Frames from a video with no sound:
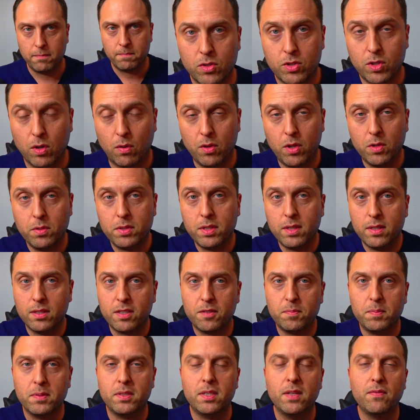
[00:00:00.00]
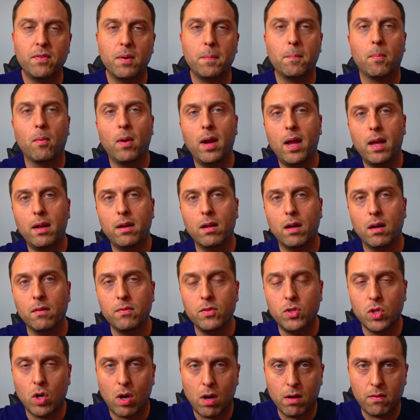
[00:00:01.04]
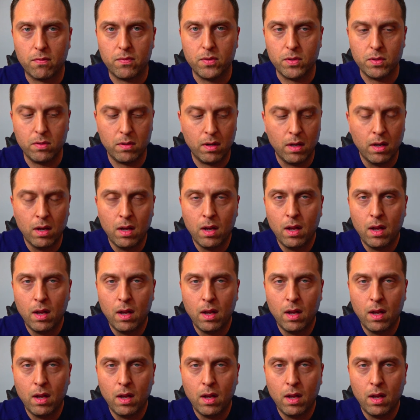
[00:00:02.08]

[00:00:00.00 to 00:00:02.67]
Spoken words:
So using this specific brand of dog food,